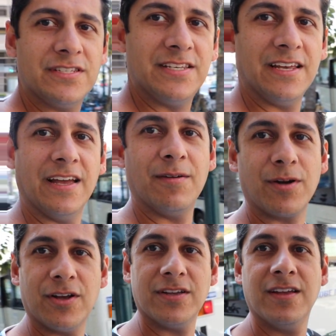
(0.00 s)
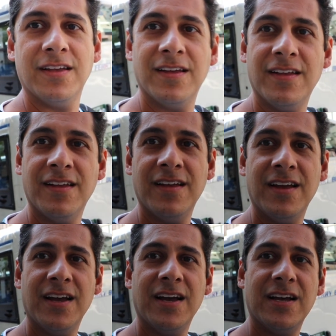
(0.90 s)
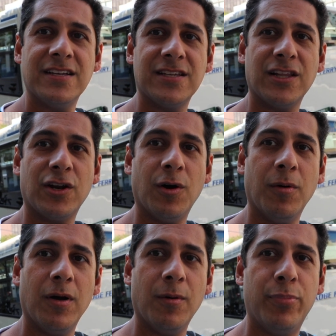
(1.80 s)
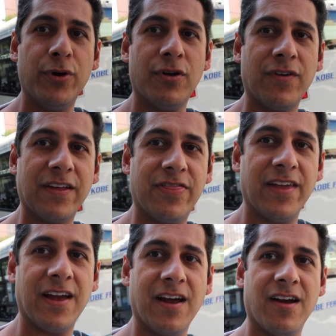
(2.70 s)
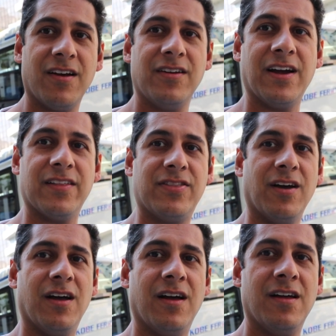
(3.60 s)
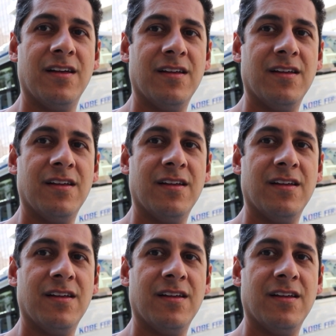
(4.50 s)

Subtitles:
see it, there's a little Buddha right there. You got the